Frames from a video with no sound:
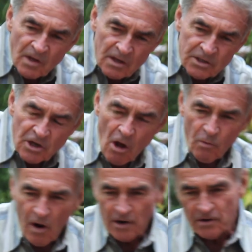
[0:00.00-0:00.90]
salt
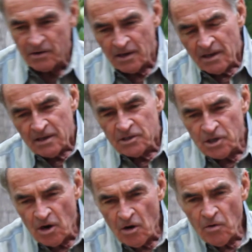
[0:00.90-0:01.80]
water.
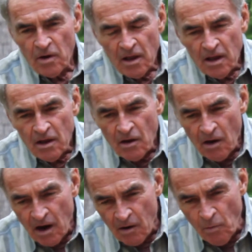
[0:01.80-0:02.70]
So
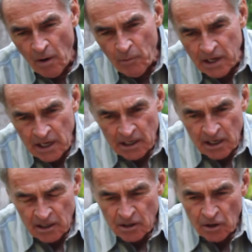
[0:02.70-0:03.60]
what we can
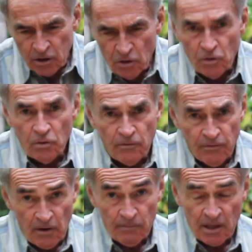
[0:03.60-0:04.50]
conclude
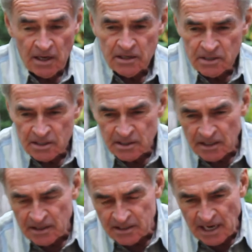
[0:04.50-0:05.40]
from this is
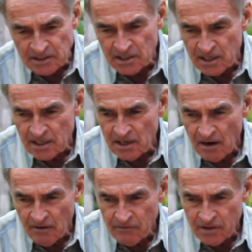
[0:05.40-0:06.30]
that the density
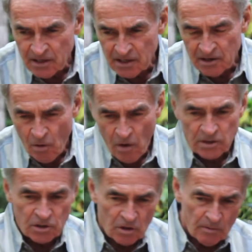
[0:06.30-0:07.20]
of the corn
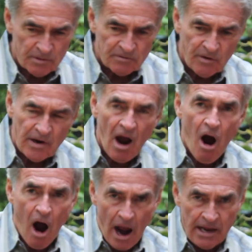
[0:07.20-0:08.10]
syrup is very
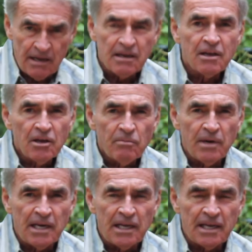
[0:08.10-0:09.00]
high,
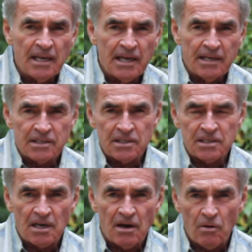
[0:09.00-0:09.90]
meaning its
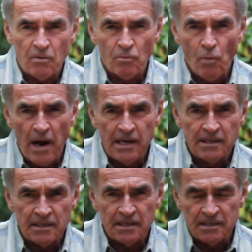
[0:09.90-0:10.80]
weight
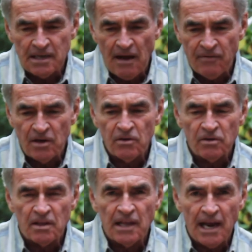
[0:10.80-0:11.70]
is heavier
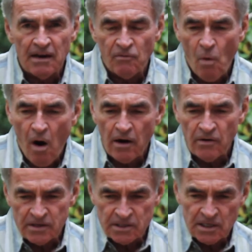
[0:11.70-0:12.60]
than that of water.
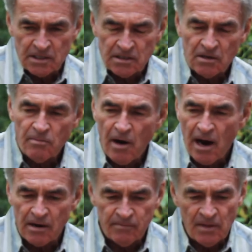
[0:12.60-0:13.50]
It sinks to the
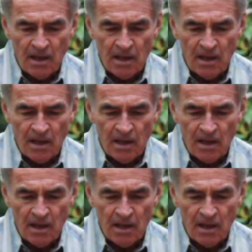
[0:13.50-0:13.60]
bottom.